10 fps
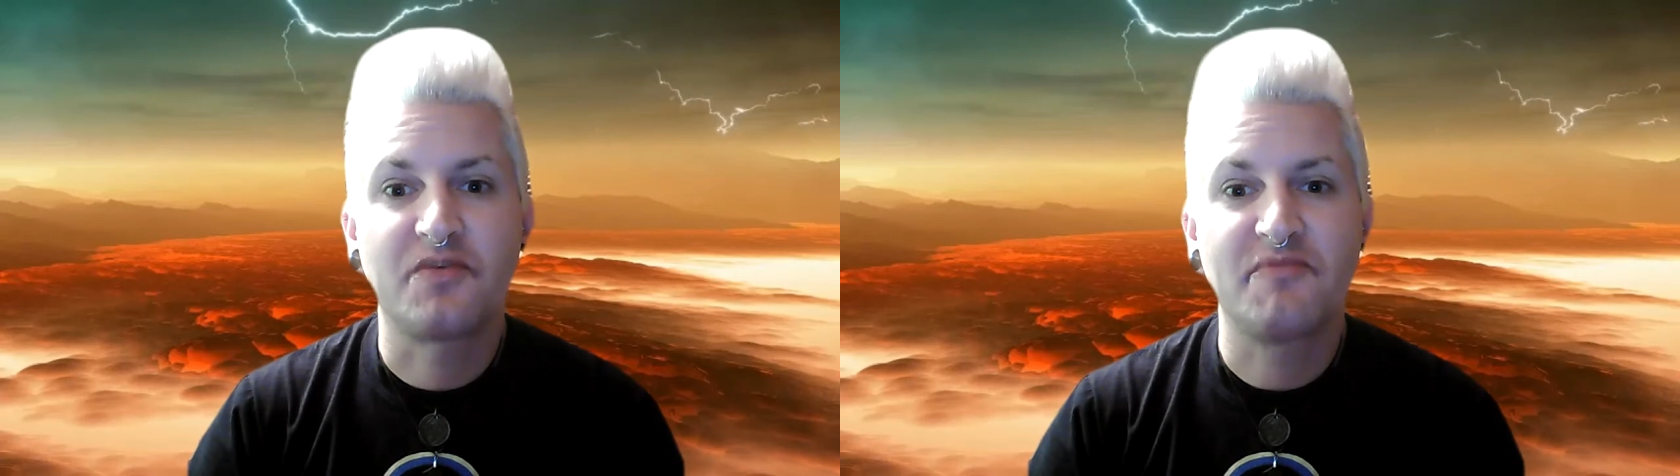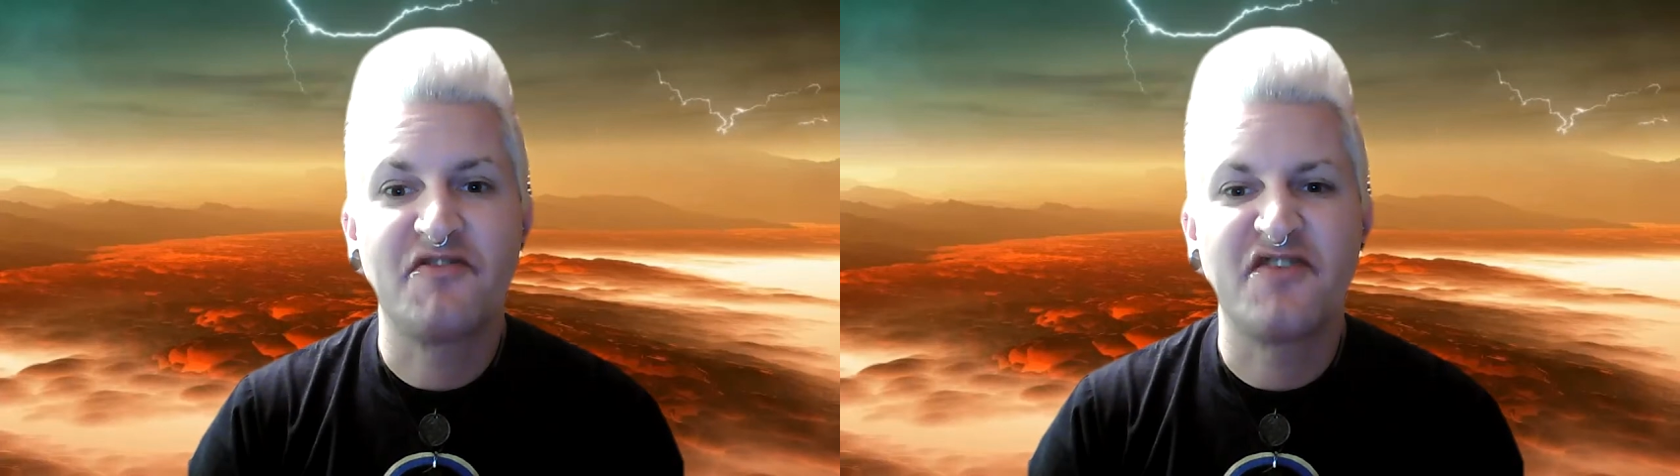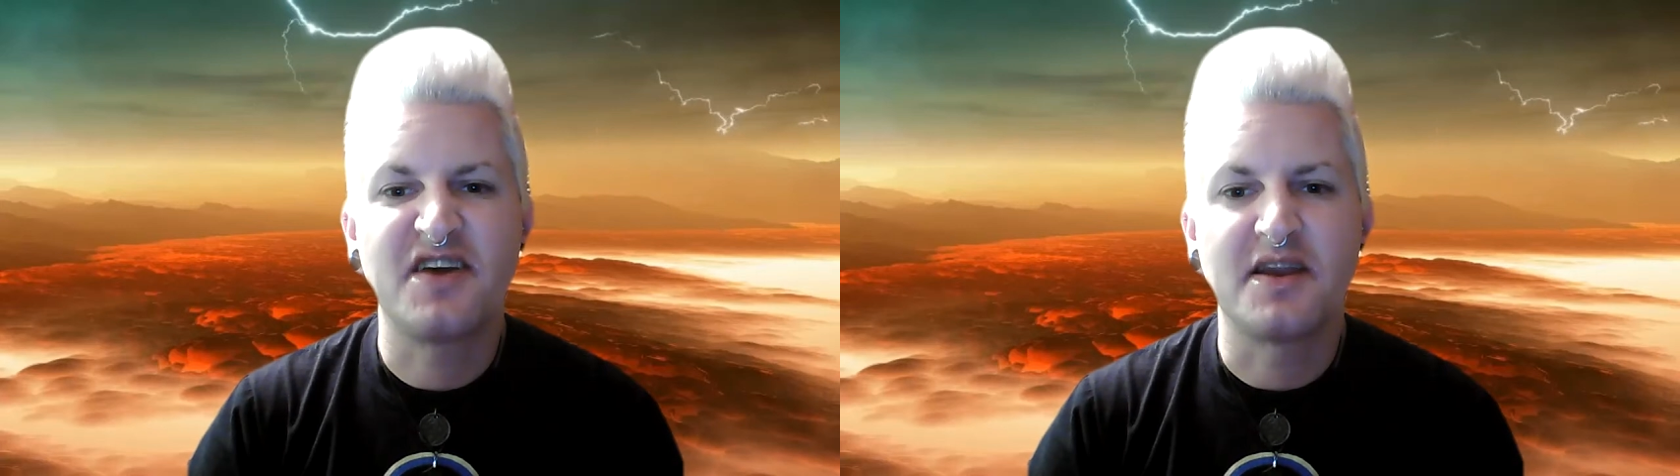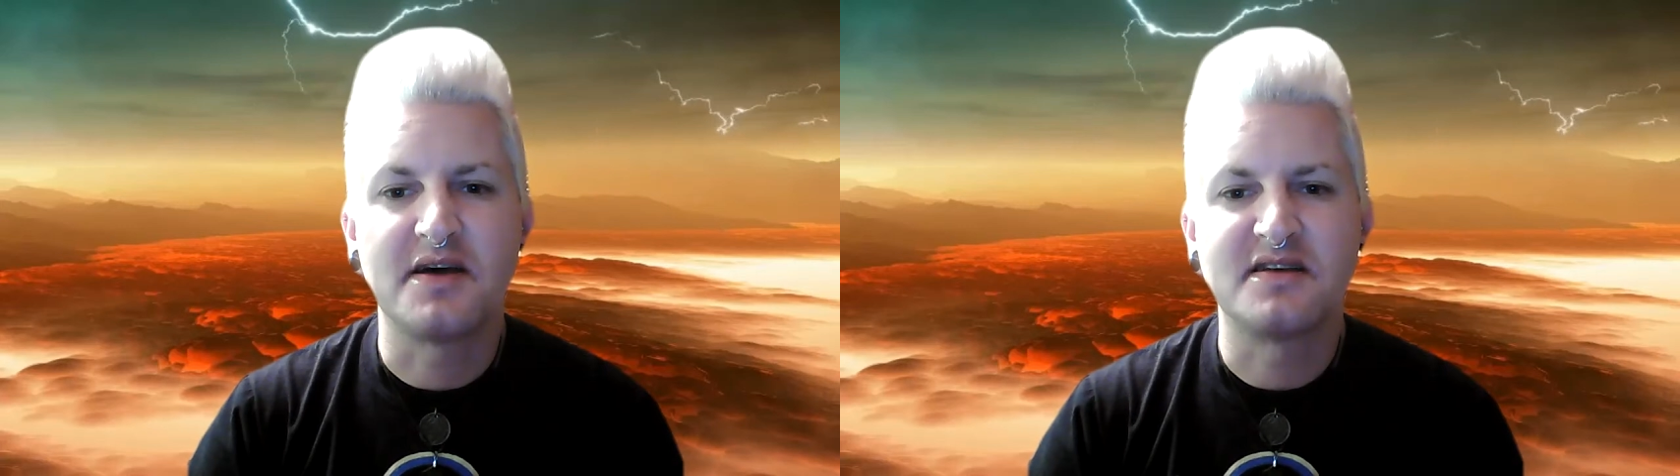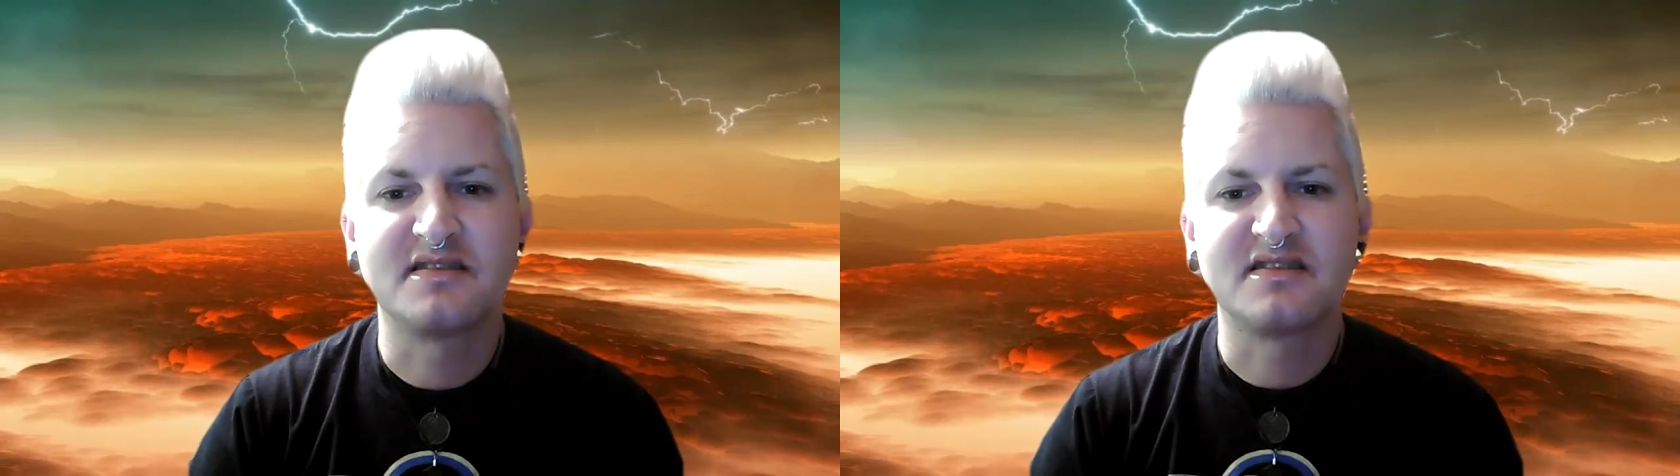from
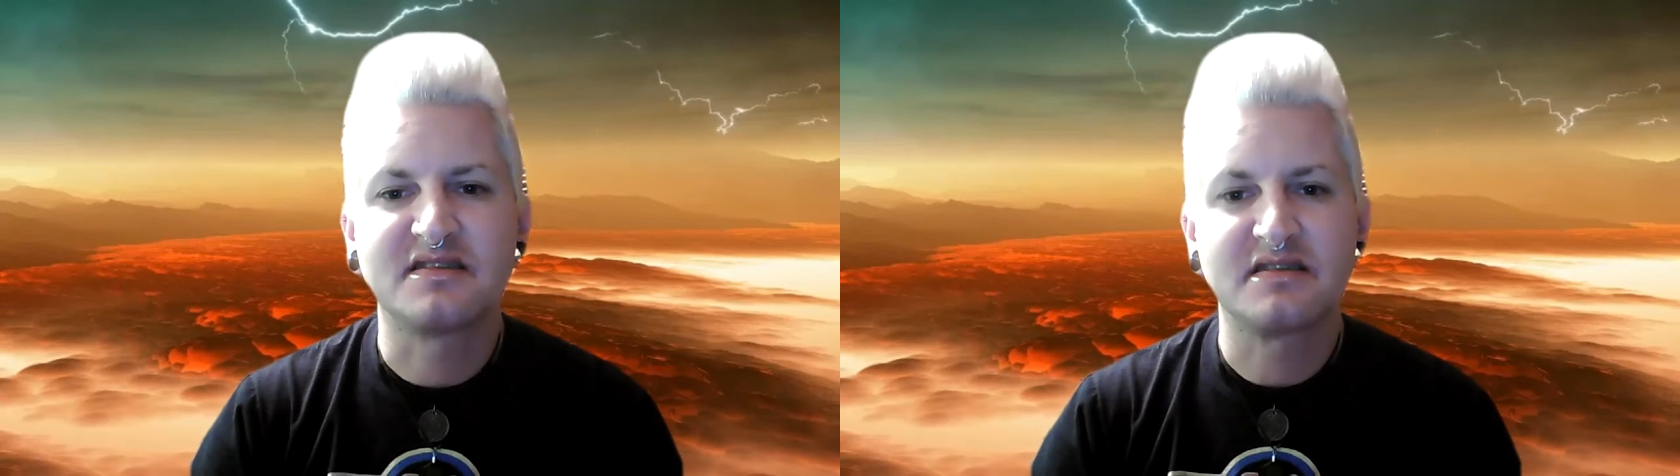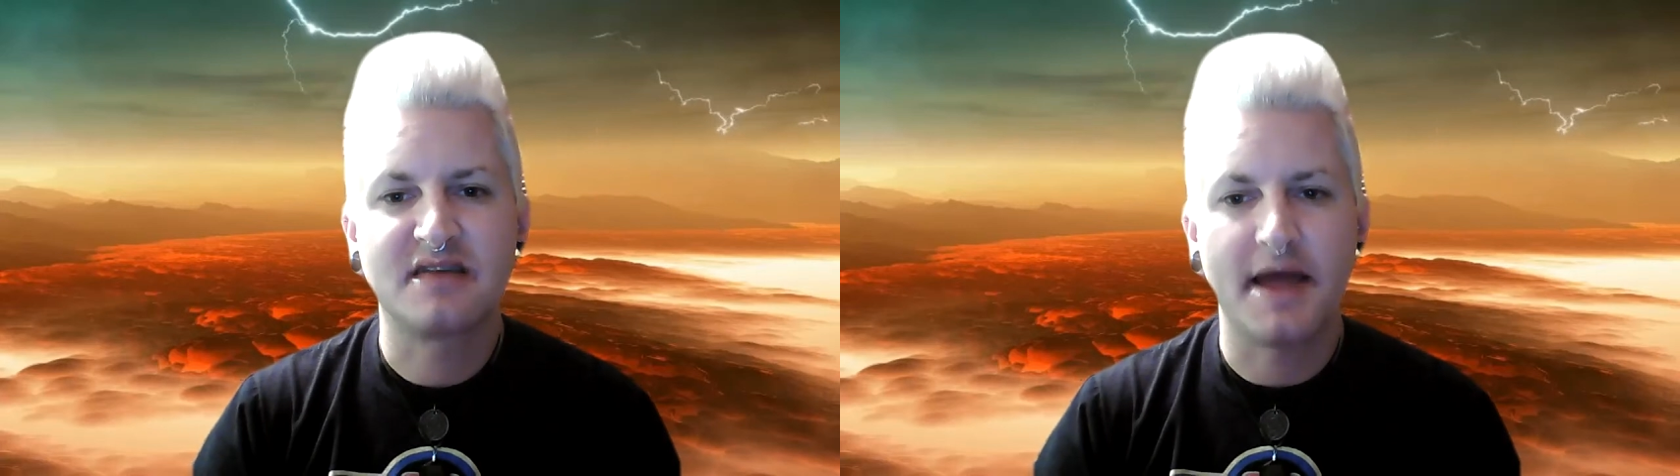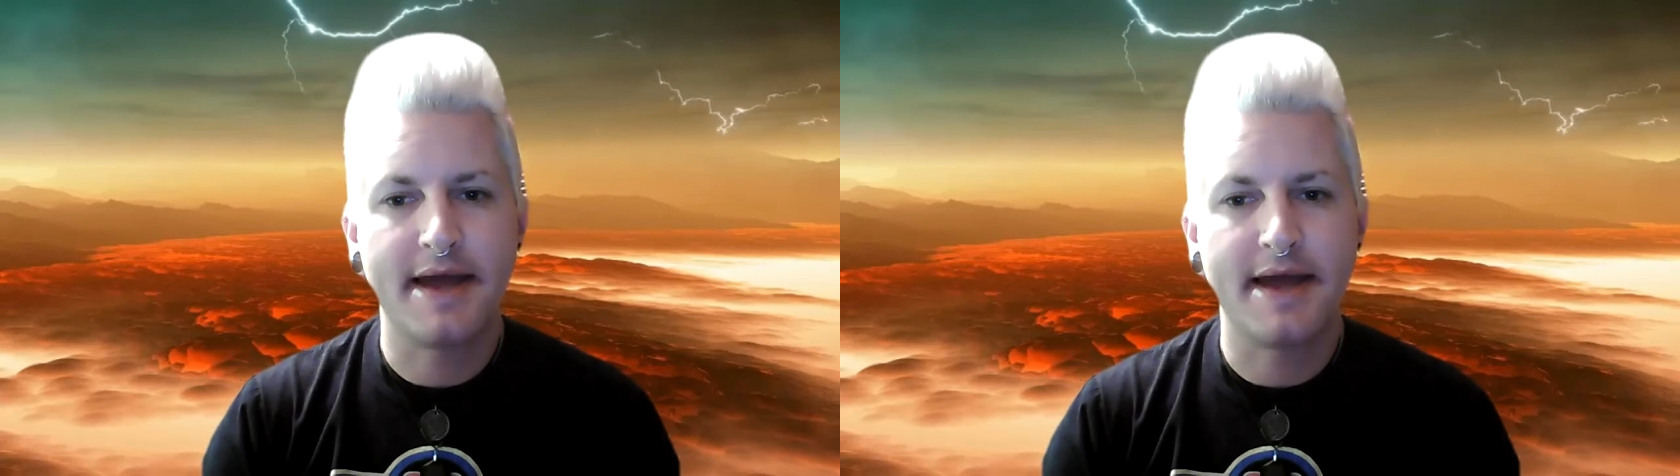Venus,